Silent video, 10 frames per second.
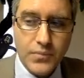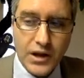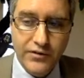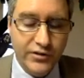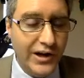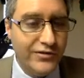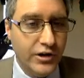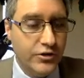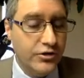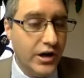If left
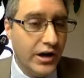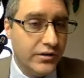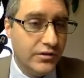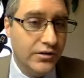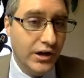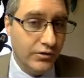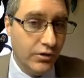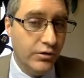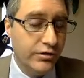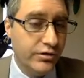unchecked, that
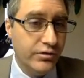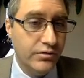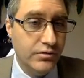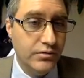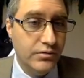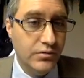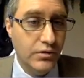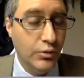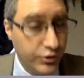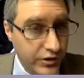growth
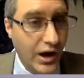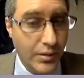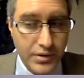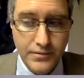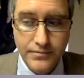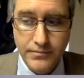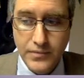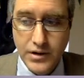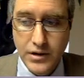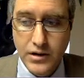will stop.
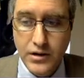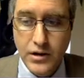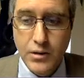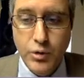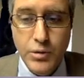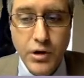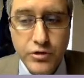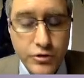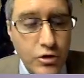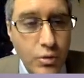But we
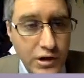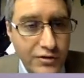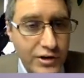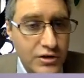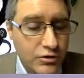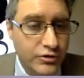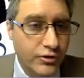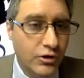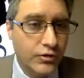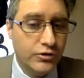must do what Ephesians
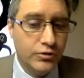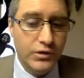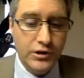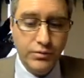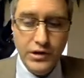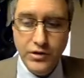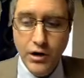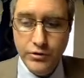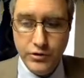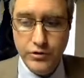4, verse 23
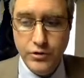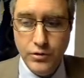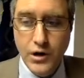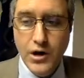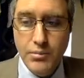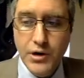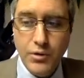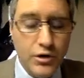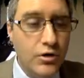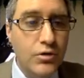tells us to do be
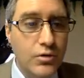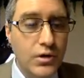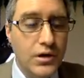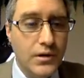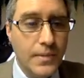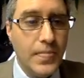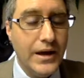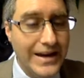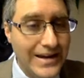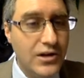renewed
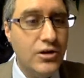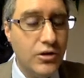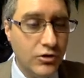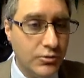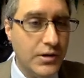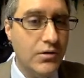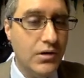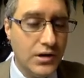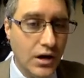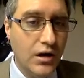in the
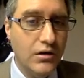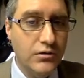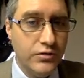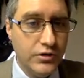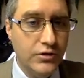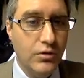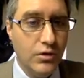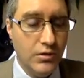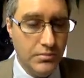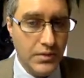spirit of
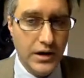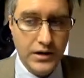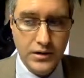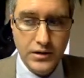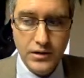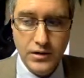your mind.